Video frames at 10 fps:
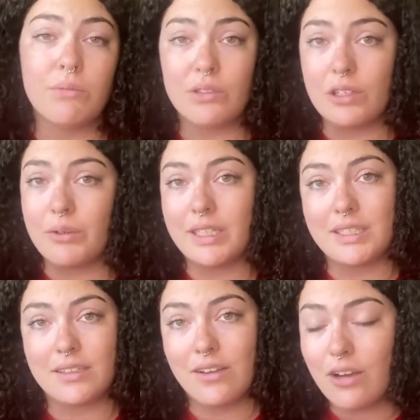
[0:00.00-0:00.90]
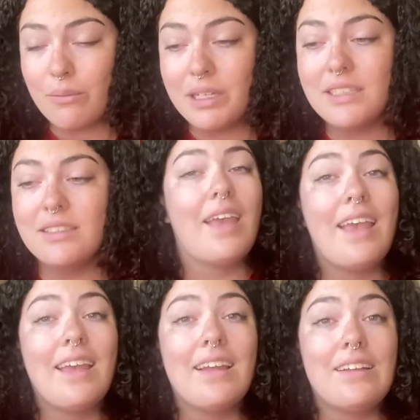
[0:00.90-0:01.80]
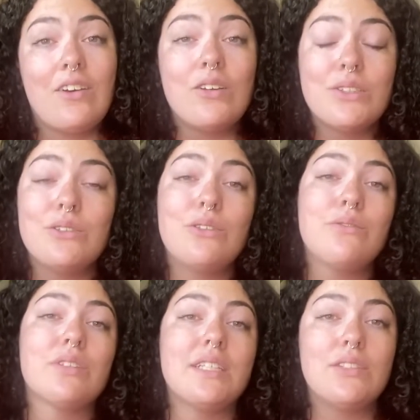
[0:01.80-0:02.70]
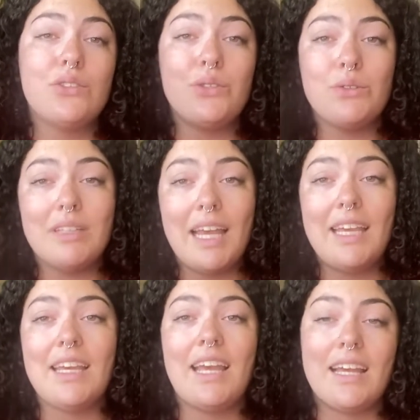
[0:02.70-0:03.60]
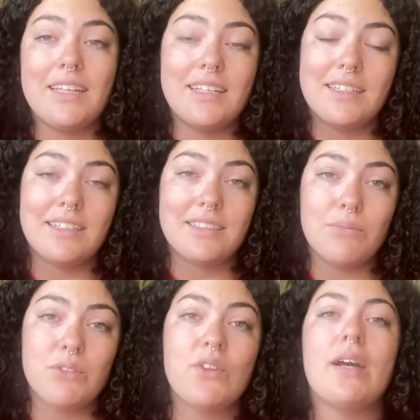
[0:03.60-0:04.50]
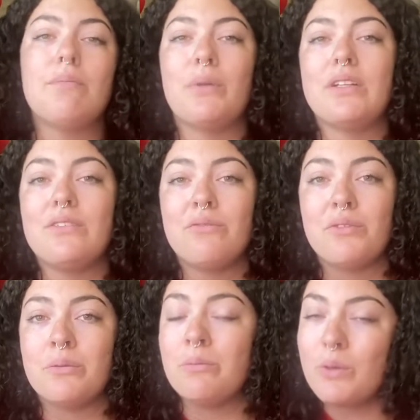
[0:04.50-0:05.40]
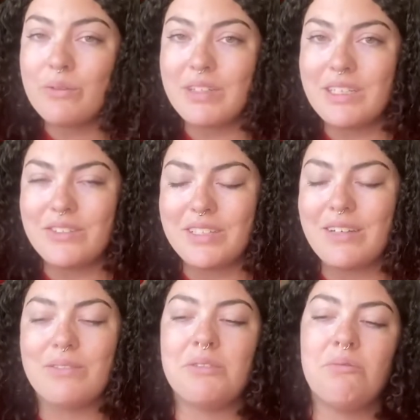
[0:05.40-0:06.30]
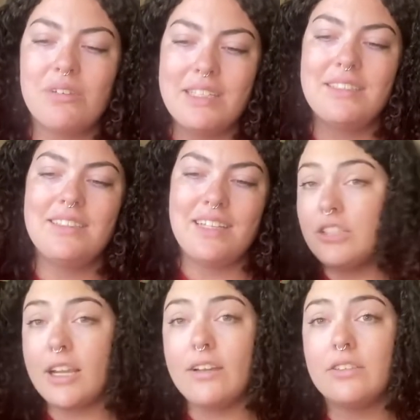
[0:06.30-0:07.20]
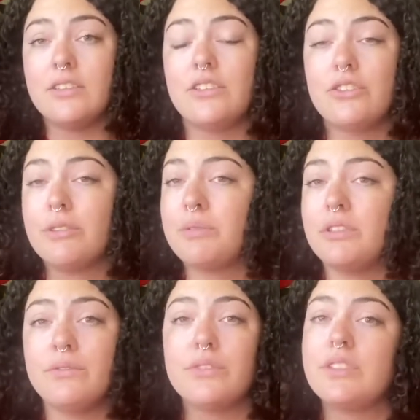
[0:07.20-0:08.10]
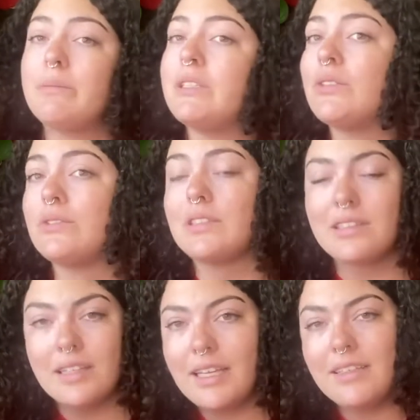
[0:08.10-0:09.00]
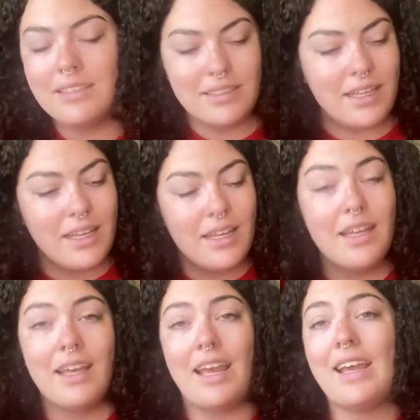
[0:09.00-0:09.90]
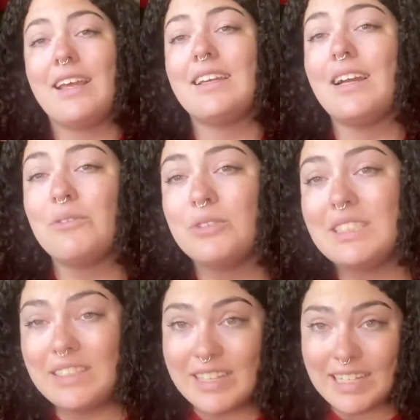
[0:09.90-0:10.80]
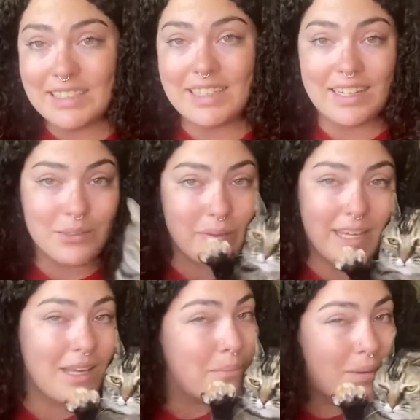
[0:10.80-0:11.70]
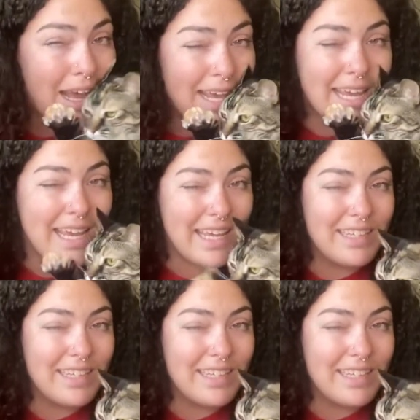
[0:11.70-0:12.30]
below in the comments. And also don't forget to like and hit that subscribe button for more videos every Wednesday. Check out the description for some of those links, and I will see you guys next week. Bye!